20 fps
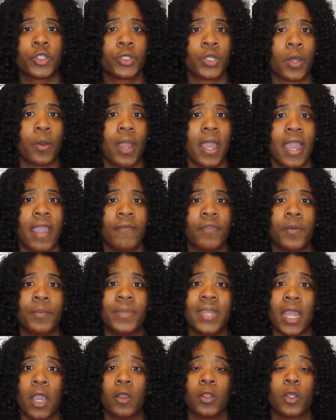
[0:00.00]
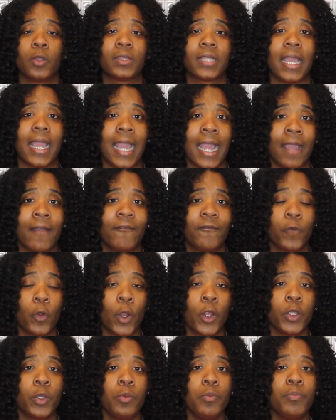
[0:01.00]
you know, have them download the app
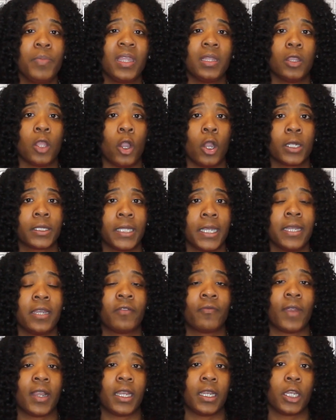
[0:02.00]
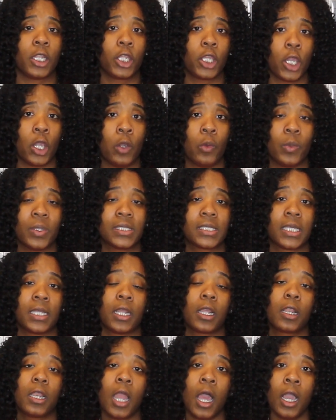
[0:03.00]
for you, be logged in and ready to go when
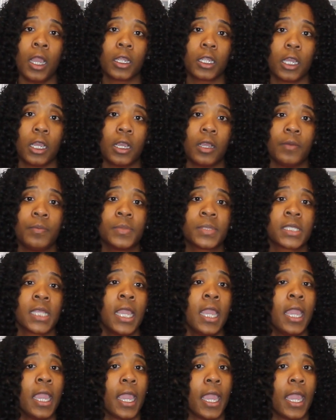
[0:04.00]
10 o'clock comes.